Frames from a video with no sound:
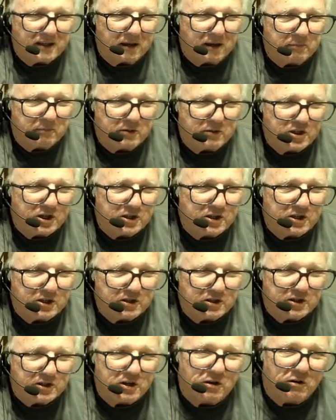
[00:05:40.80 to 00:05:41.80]
Position
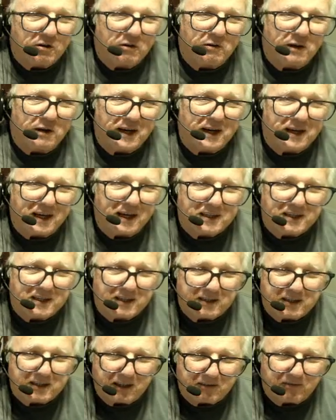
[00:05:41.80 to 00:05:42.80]
0, I guess,
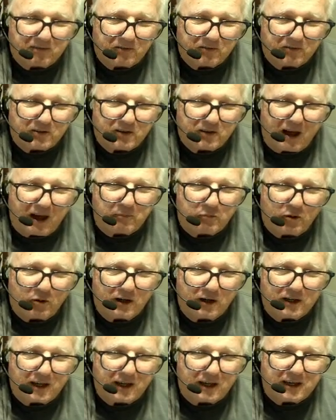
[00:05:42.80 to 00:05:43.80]
is the top
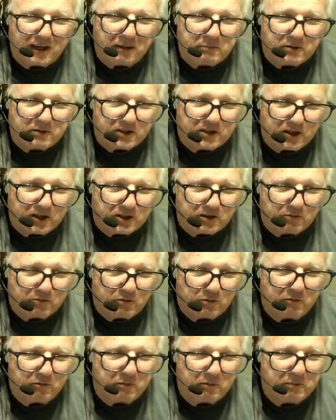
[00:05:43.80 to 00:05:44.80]
one, and then position
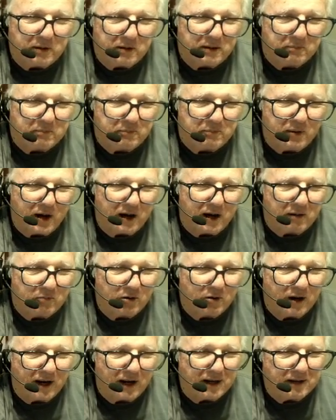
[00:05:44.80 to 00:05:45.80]
1 would be the bottom
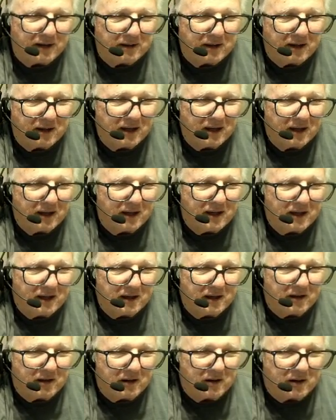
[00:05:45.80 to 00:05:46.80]
right.
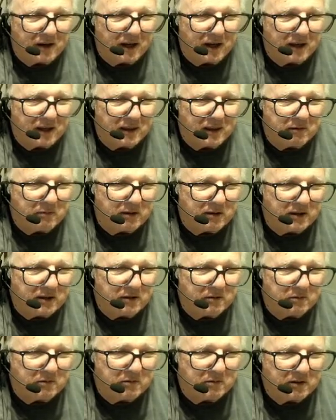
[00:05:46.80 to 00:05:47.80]
Okay, then we
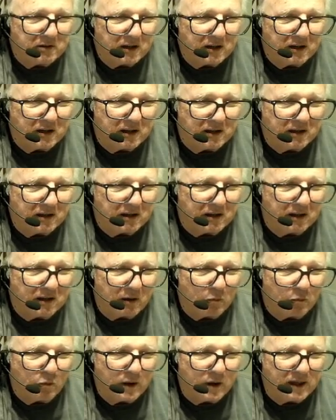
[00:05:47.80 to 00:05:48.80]
do a
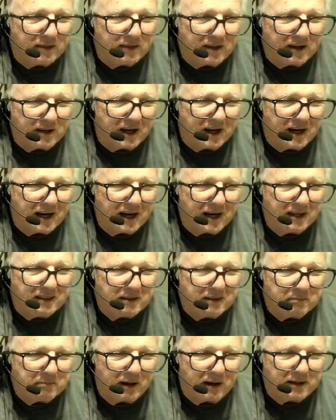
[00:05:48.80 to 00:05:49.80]
width and a
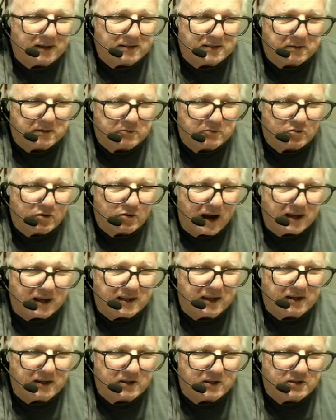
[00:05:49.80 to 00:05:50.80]
height by
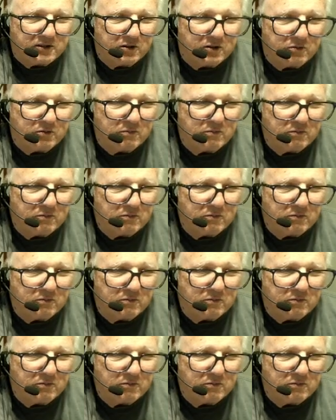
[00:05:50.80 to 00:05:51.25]
subtracting the two.